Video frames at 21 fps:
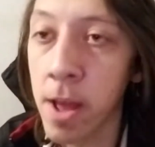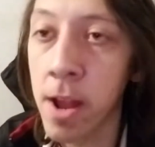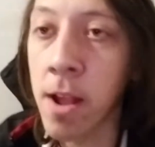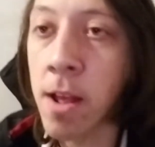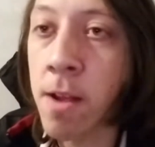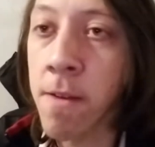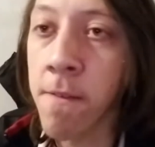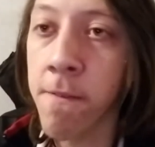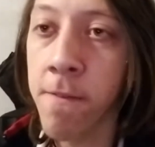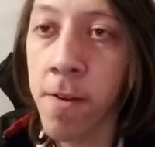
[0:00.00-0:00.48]

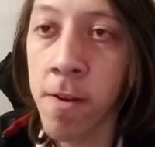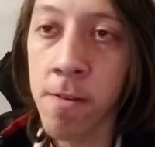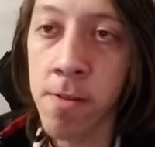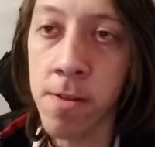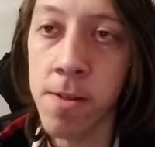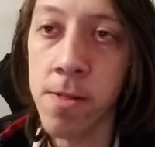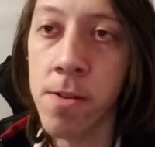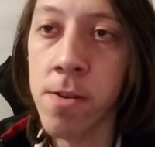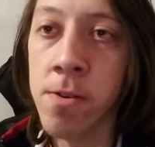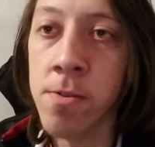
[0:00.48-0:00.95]
a fairly
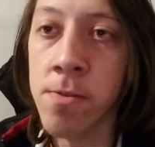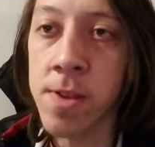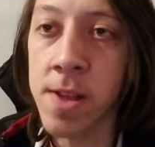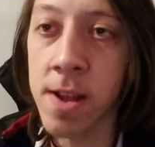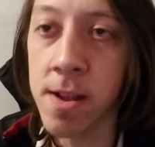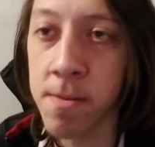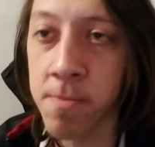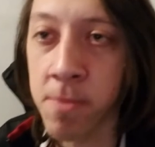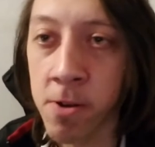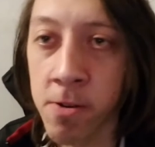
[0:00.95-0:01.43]
low stack
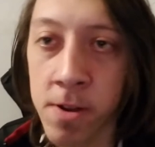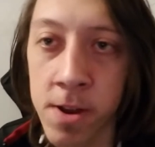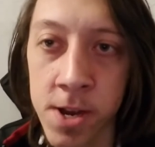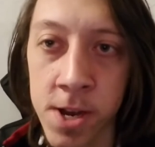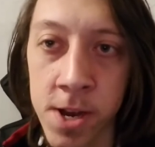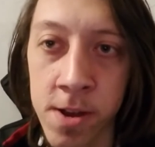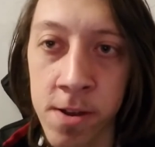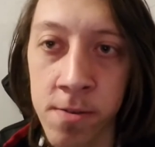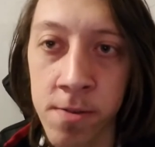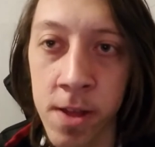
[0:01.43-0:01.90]
to pot
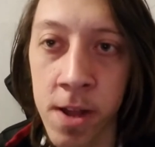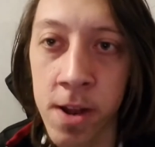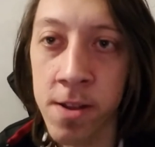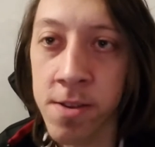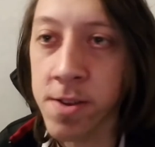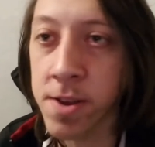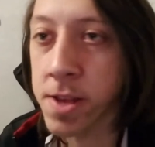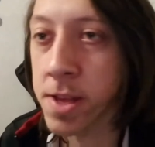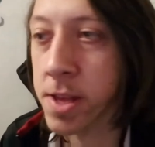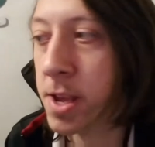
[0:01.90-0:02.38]
ratio, then it's
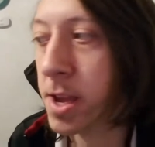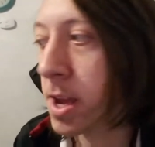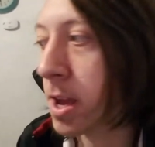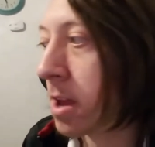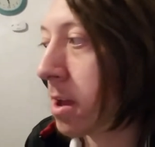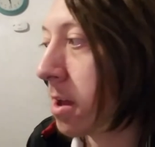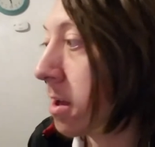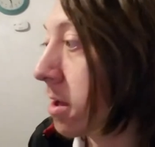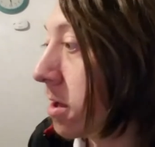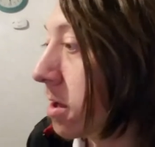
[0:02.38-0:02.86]
just
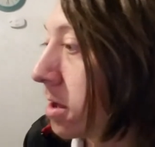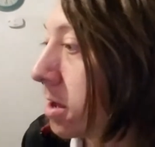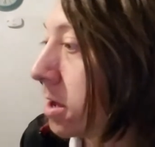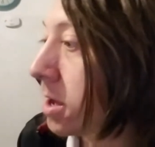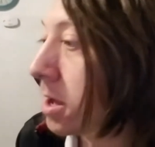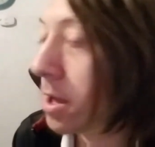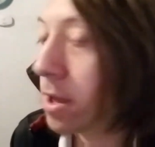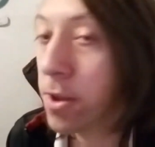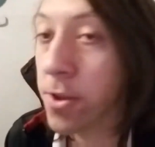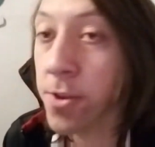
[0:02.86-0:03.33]
like
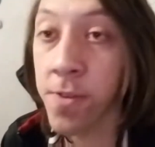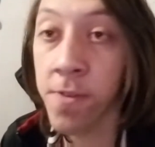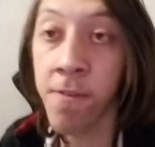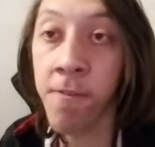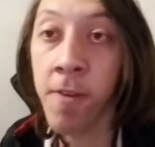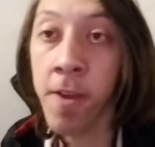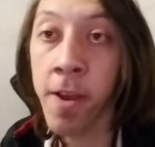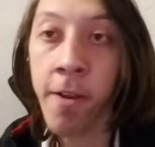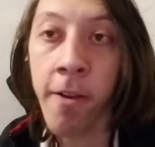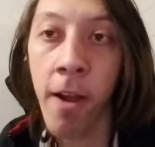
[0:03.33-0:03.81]
you just
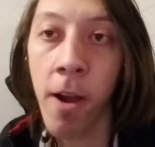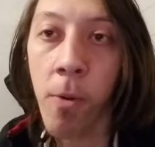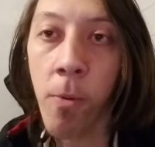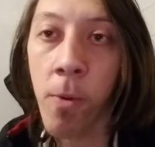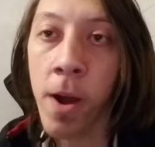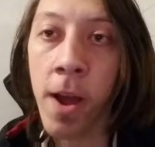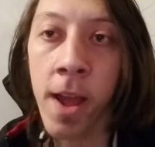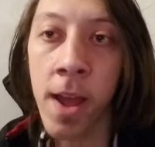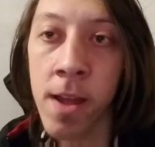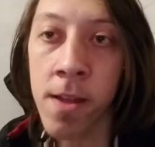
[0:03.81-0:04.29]
figure out
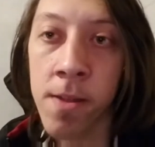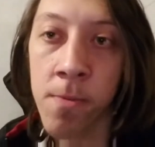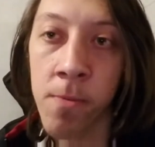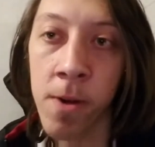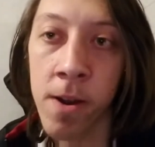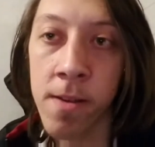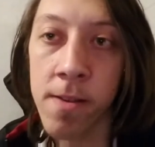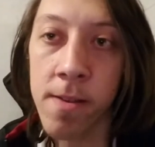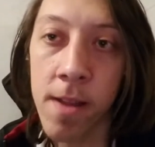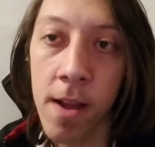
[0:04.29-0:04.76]
what hands want
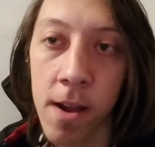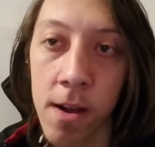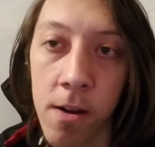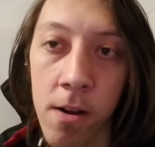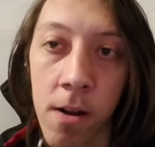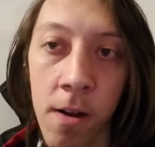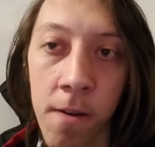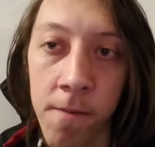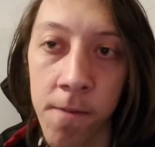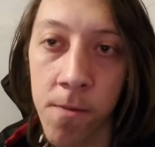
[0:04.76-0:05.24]
to stack
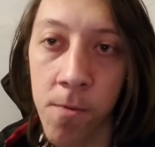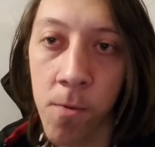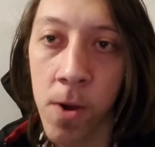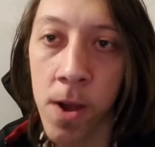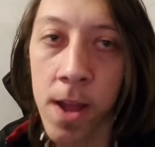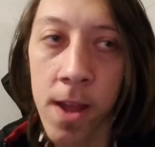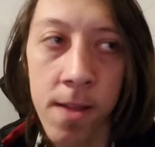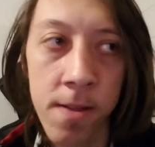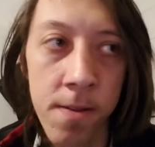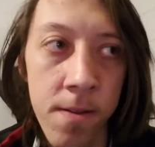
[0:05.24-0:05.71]
off and what
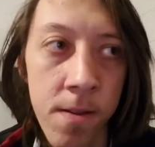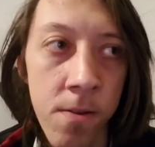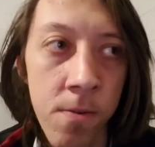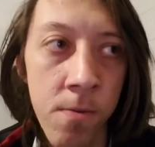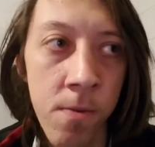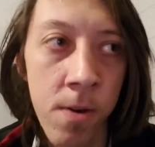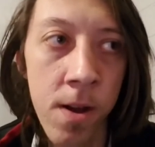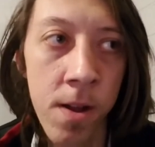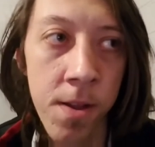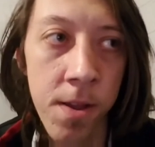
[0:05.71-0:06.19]
hands don't
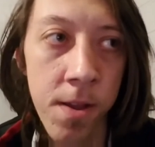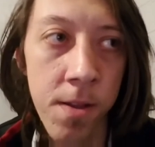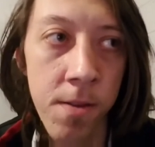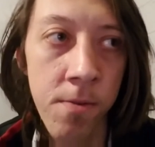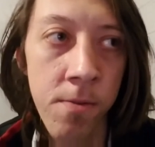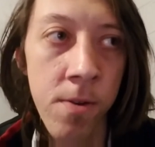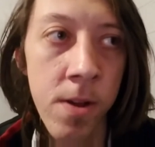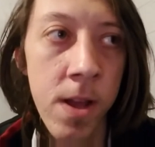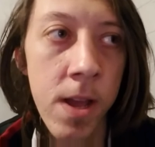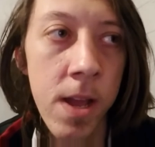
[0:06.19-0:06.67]
want to.
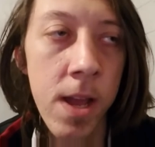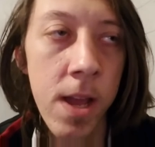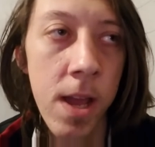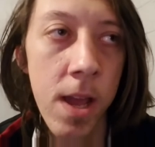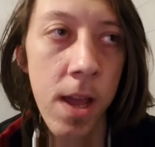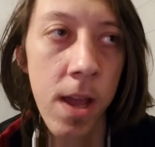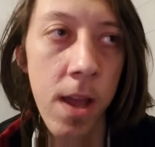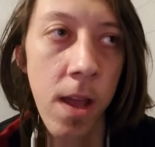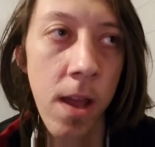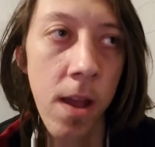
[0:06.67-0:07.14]

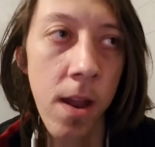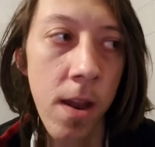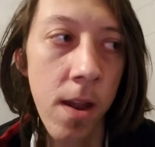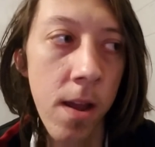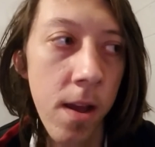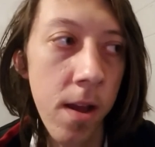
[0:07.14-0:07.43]
And